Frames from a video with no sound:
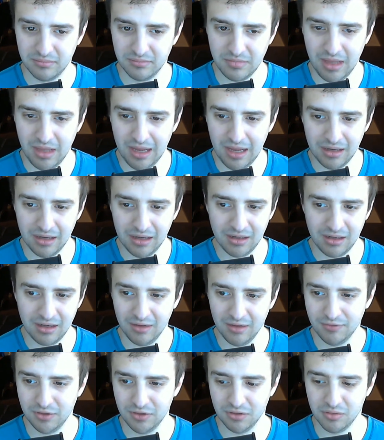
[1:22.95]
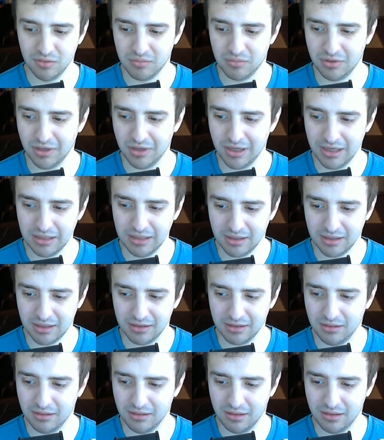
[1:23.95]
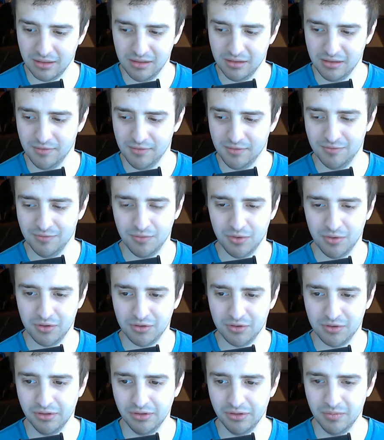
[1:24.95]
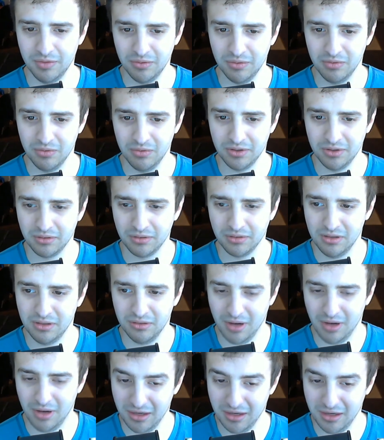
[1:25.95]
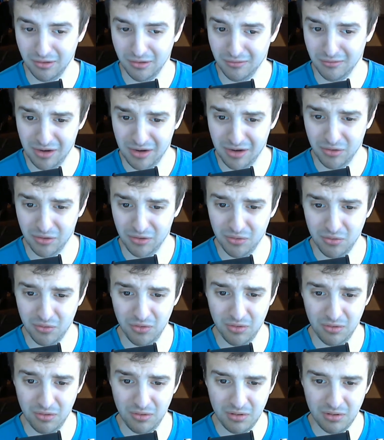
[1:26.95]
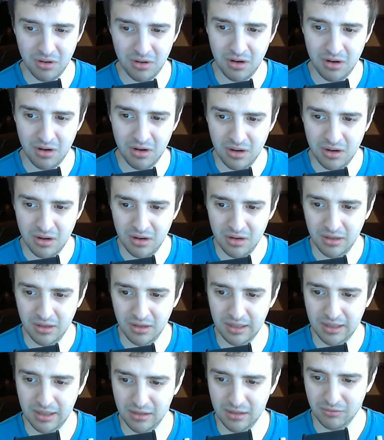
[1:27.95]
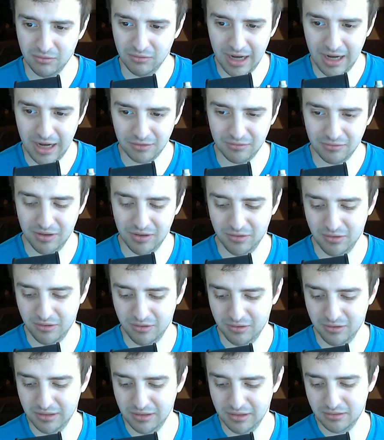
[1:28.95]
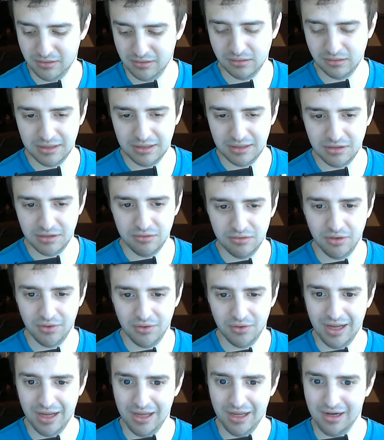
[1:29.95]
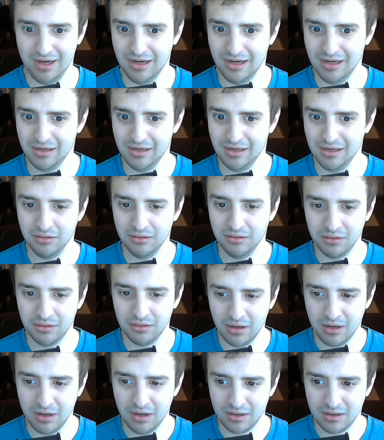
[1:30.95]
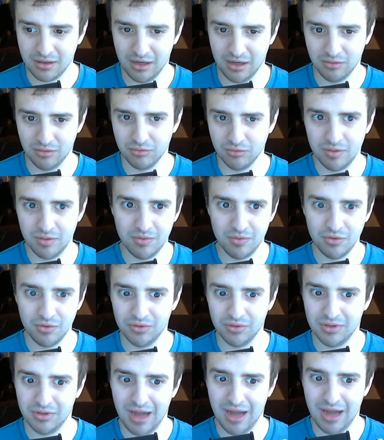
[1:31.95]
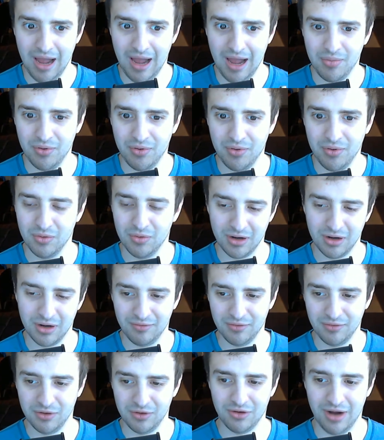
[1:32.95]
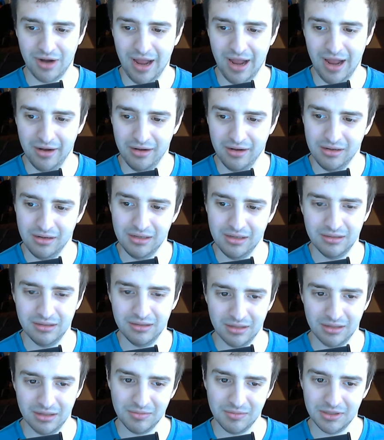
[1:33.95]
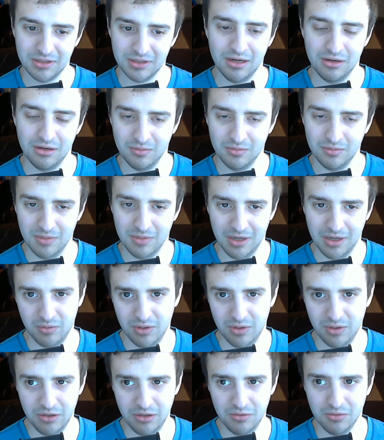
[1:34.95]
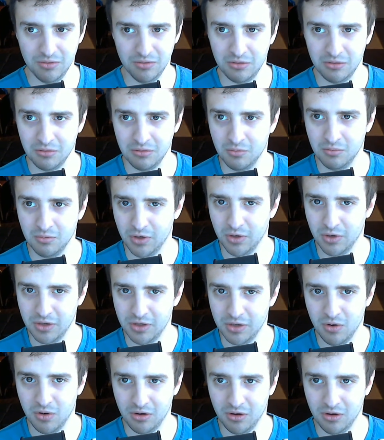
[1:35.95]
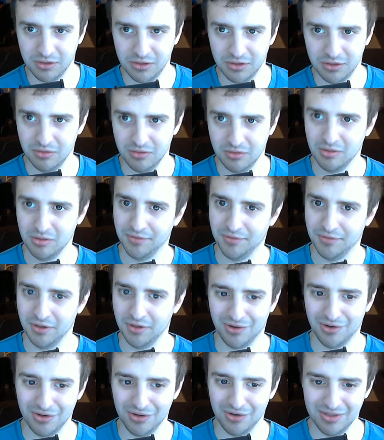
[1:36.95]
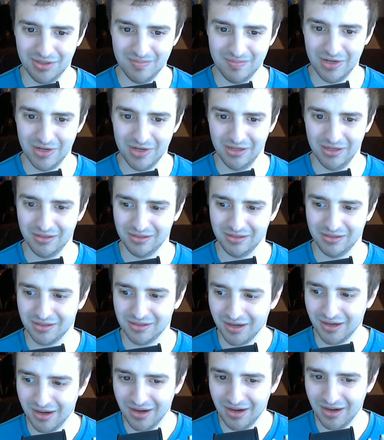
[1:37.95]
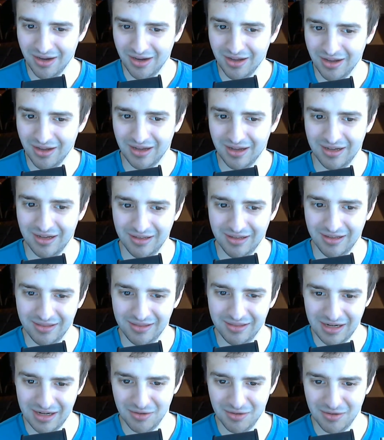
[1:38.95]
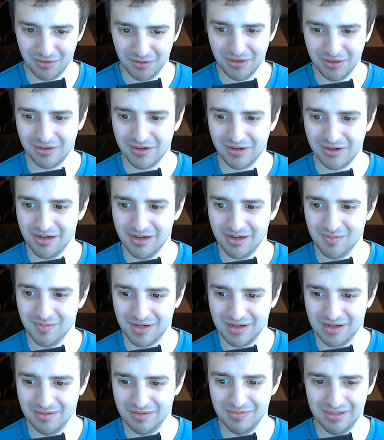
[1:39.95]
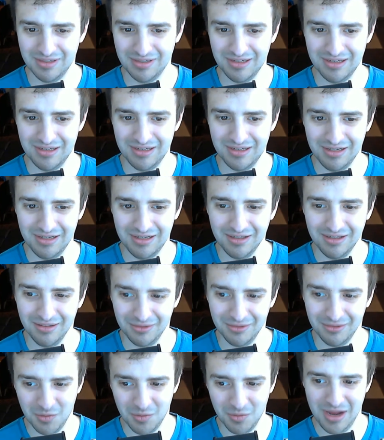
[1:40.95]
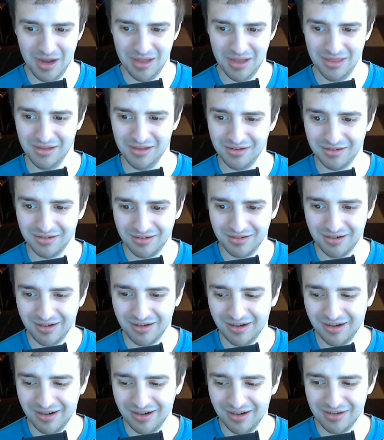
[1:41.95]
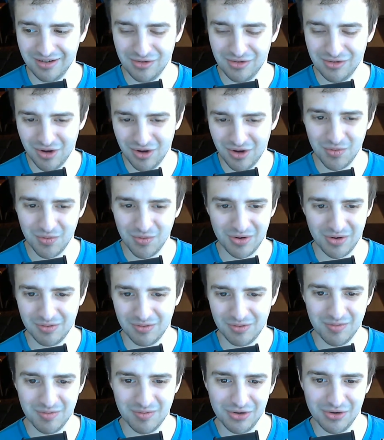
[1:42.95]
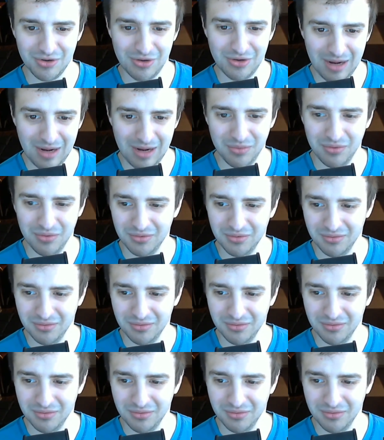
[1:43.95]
it gives you a place. I think if you've worked a little bit with either Angular Router or React Router, it lets you go ahead and kind of reboot the app wherever you're at in the same state, no matter where you are. So if there are some bugs, that URL kind of becomes the way that you know where to reboot your app.